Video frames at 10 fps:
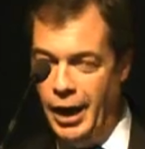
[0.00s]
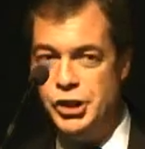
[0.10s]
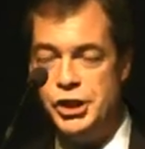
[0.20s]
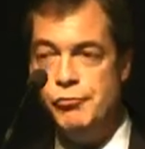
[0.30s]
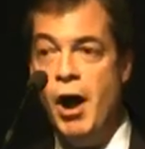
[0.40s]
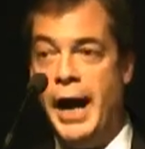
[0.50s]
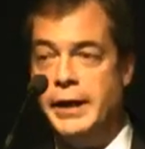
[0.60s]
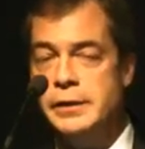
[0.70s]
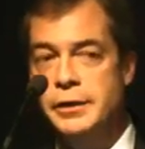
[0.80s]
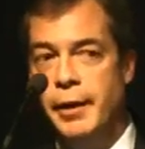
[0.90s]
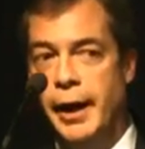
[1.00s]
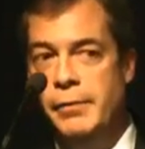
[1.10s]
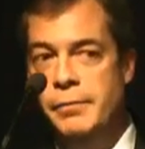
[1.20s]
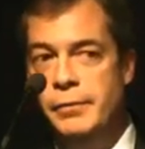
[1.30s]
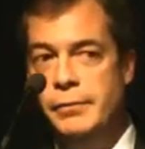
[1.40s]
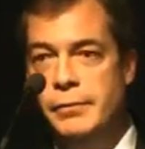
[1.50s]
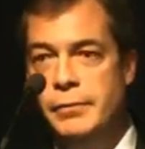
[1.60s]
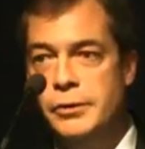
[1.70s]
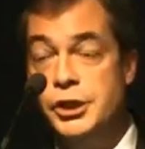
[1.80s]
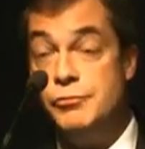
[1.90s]
And she's right, you know.
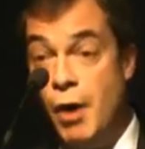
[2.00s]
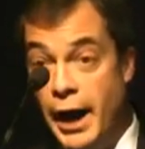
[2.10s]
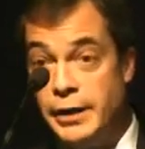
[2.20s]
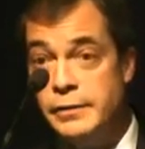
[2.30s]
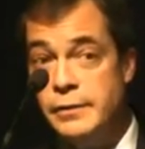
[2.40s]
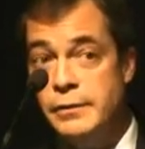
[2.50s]
She's right.